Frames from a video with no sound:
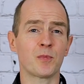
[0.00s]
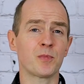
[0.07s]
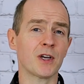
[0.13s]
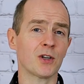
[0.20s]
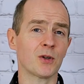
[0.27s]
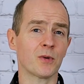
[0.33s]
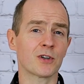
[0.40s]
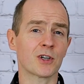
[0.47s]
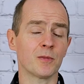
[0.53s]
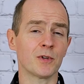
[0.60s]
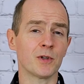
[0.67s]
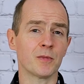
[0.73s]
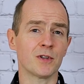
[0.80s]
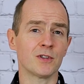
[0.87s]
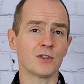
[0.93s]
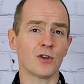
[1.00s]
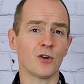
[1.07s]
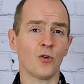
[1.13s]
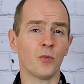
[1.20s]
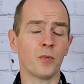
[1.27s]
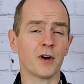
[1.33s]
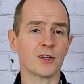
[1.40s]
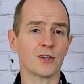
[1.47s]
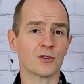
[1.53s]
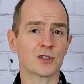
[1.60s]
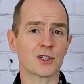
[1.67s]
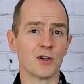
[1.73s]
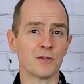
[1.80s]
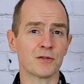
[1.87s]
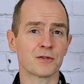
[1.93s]
piano accompaniment all by
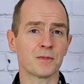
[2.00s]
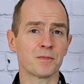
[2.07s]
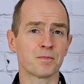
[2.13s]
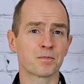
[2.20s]
yourself.